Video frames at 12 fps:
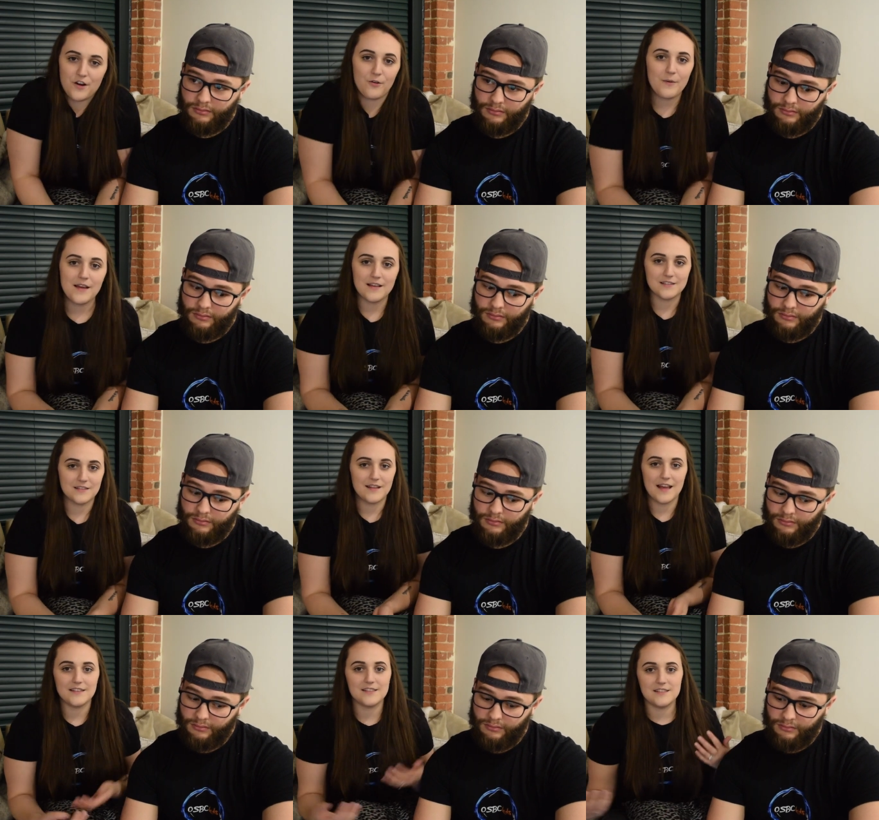Speaker 1: our ways. And
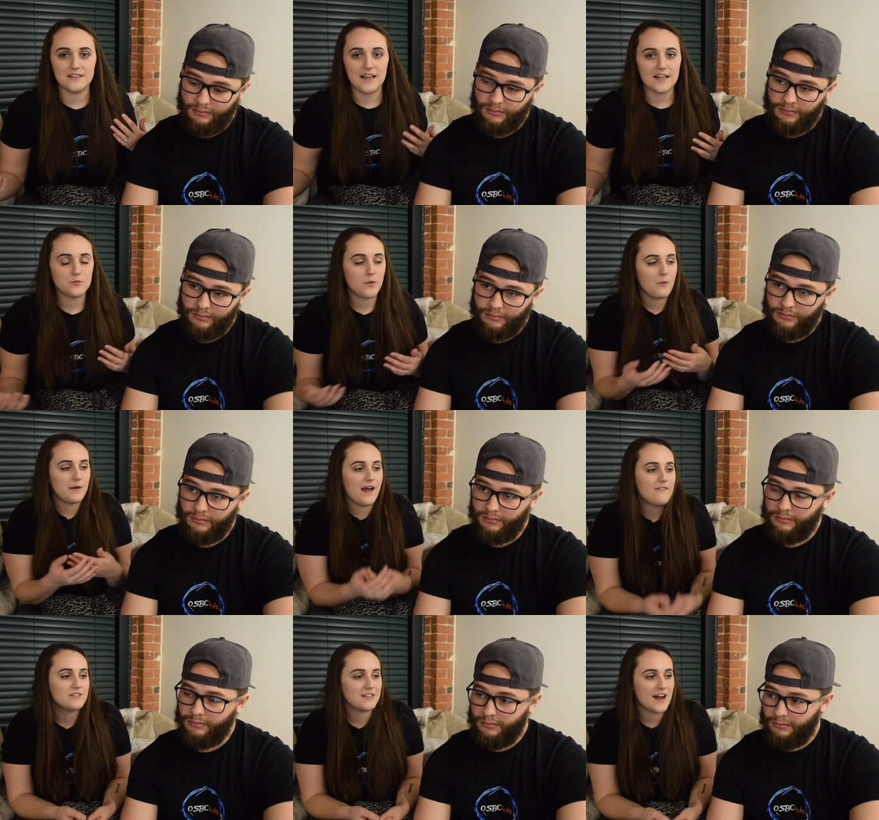that's, that's what we
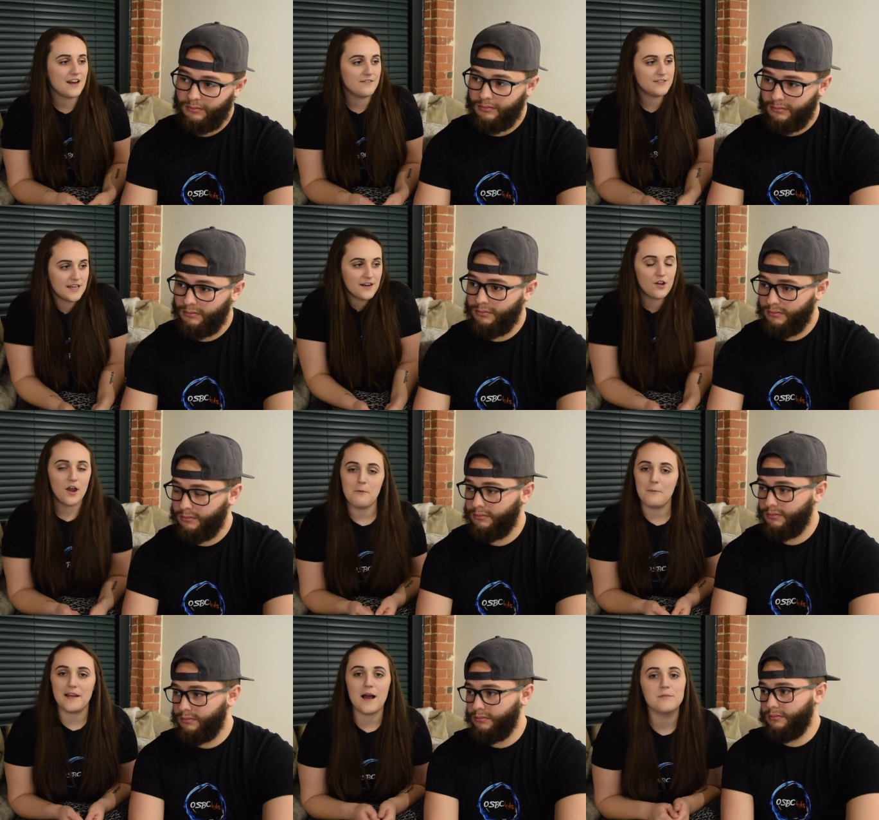have to kind of settle on when
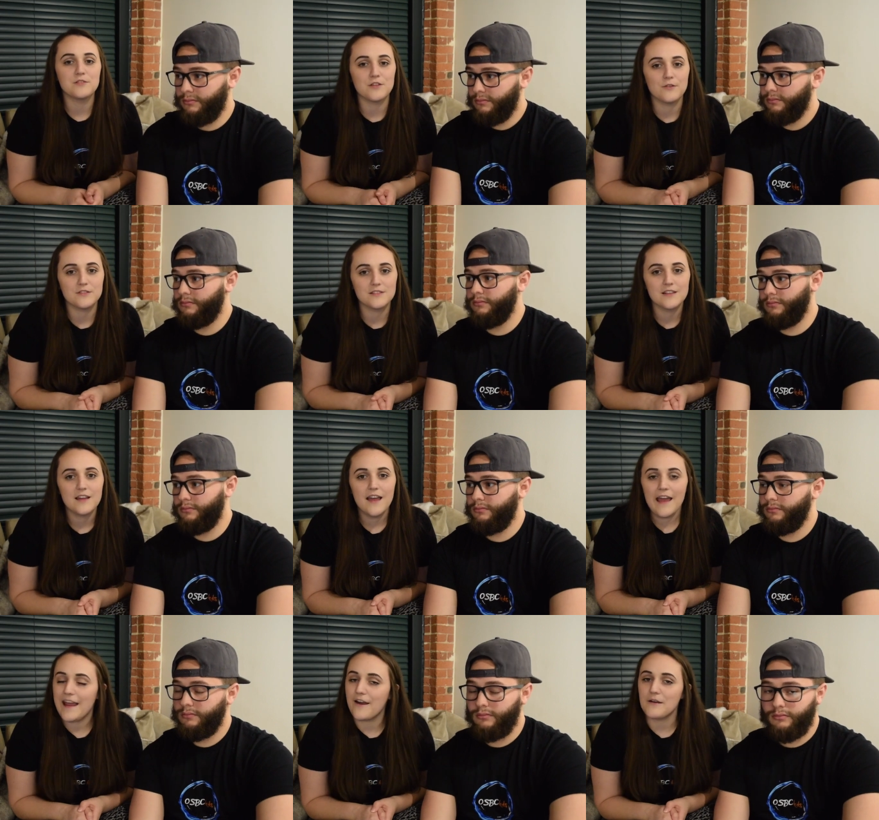we come to those
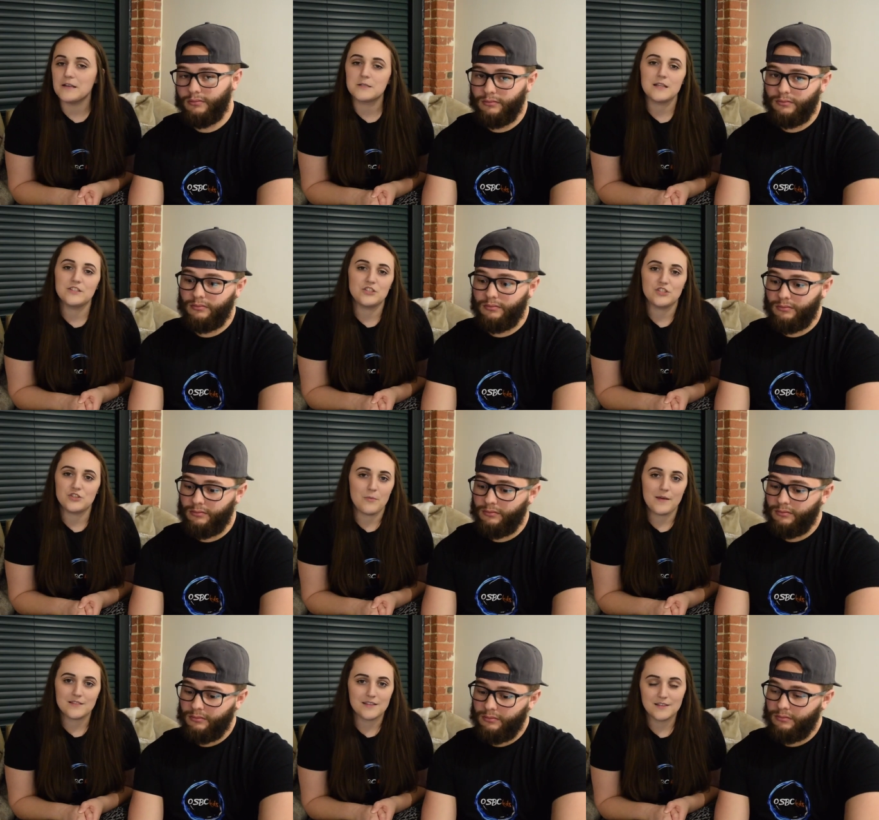areas that just don't
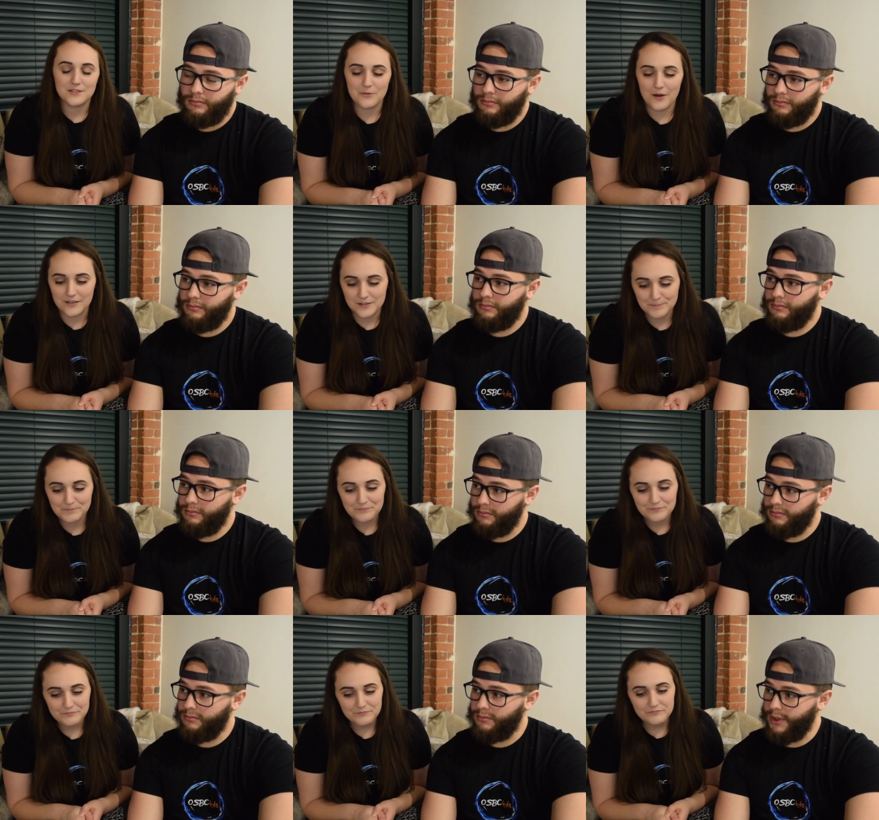make sense to us.
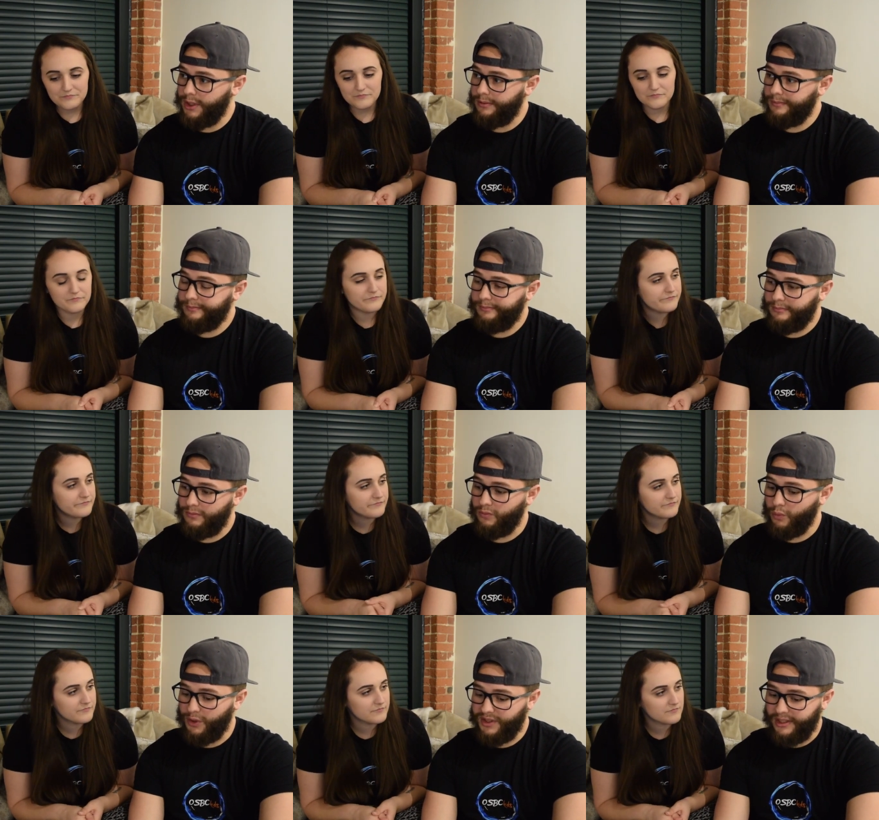
Speaker 2: Yeah.
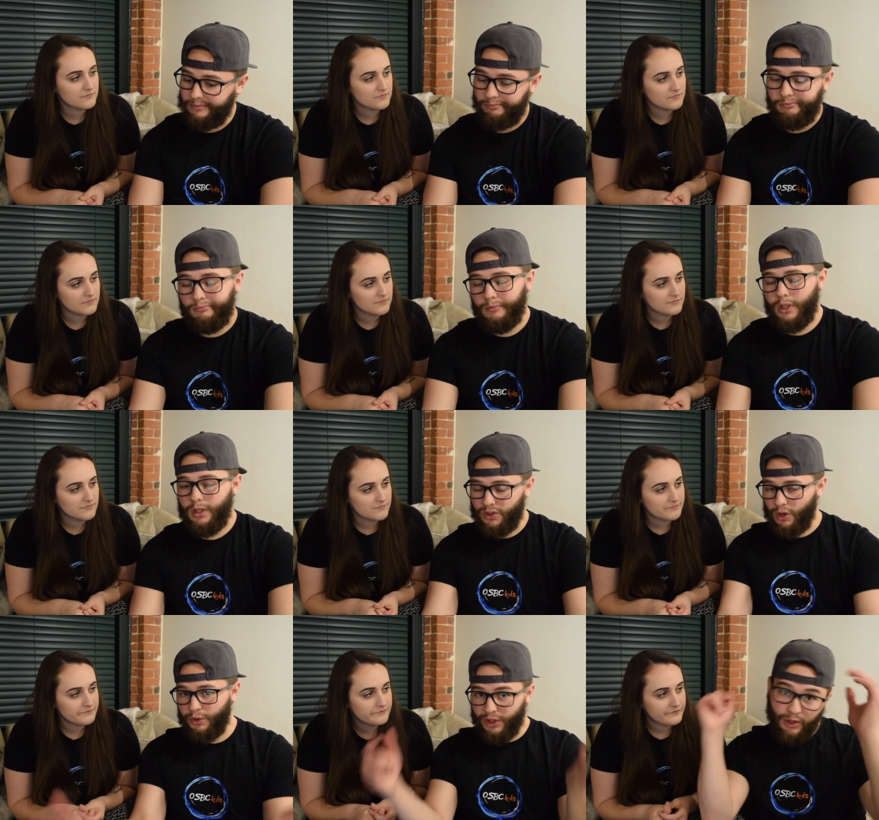Well said.
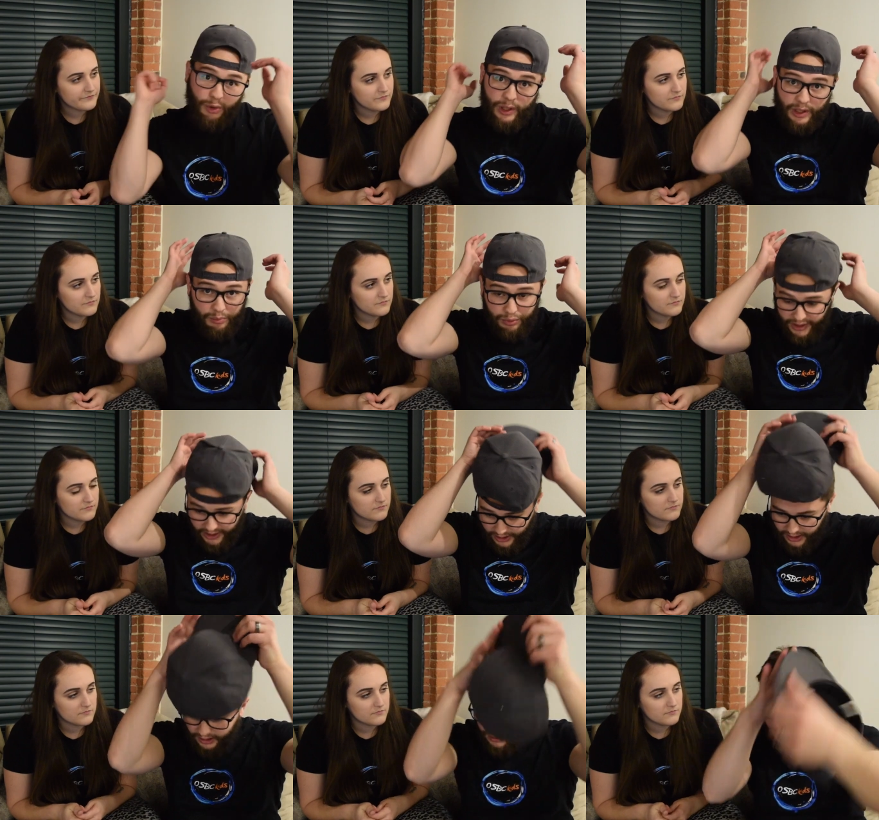So I'm just going to quickly pray.
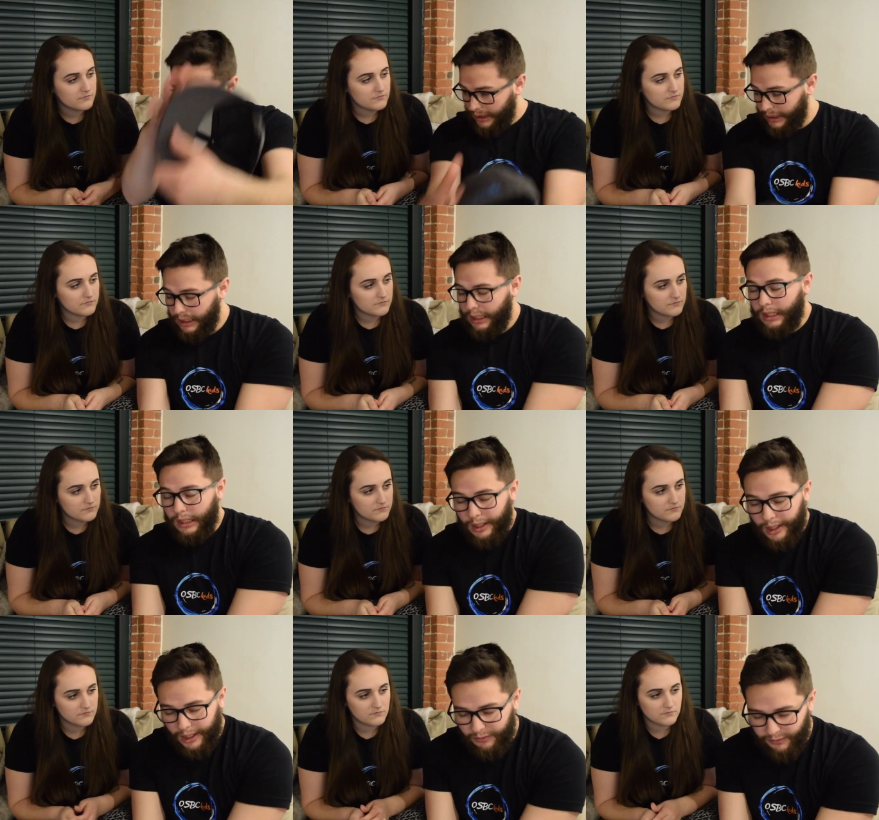
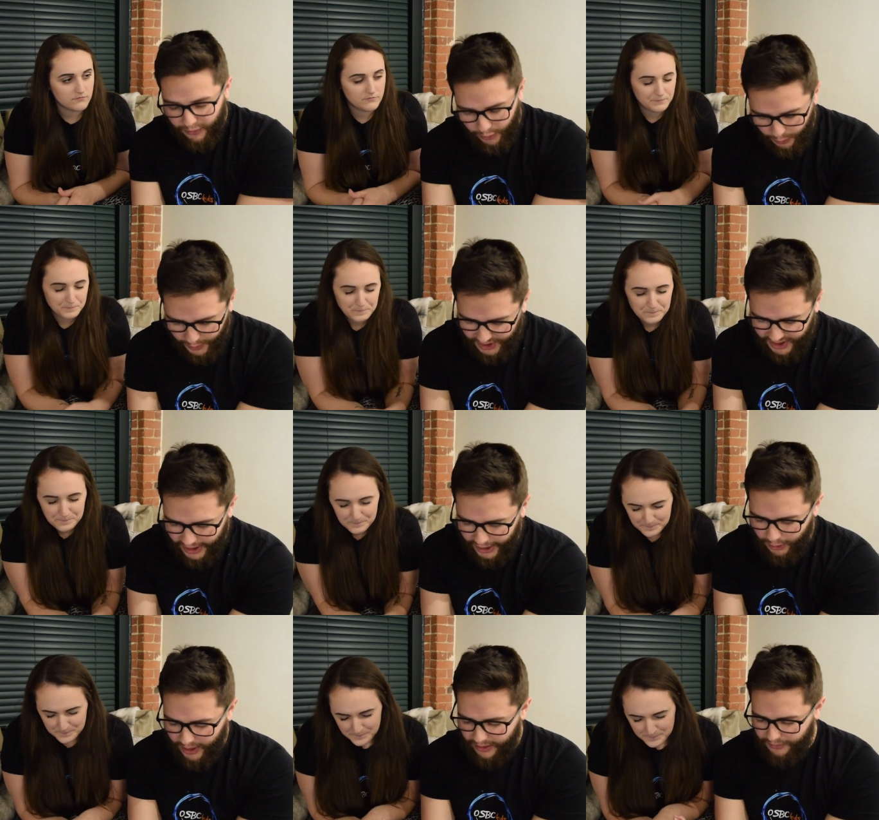Uh, Heavenly Father, we just thank
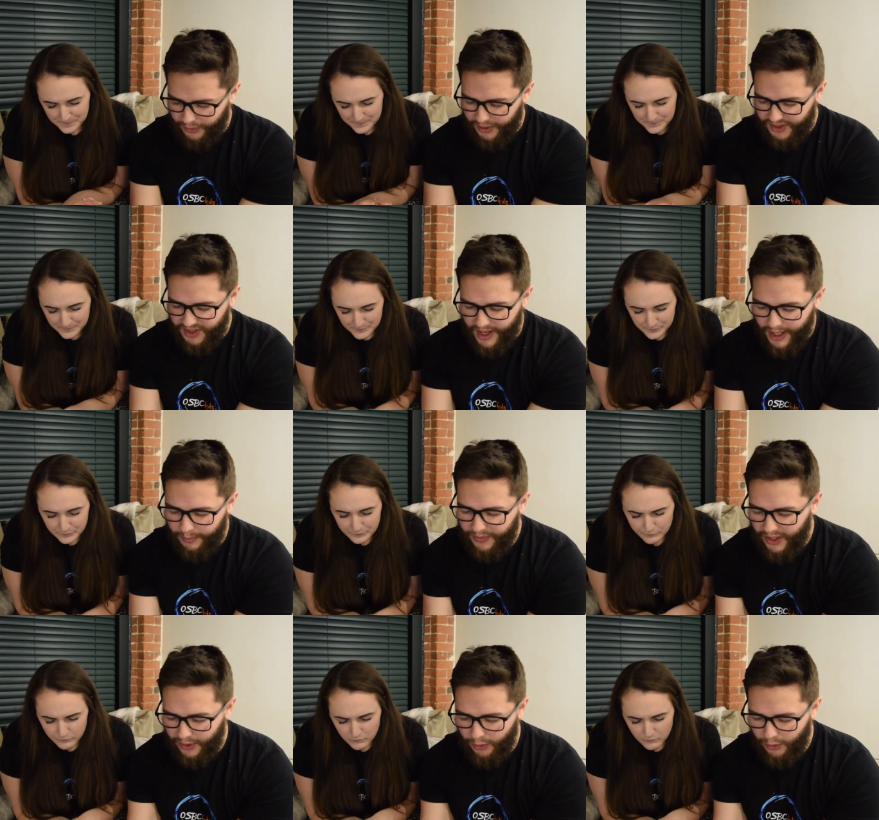you again for this time. Thank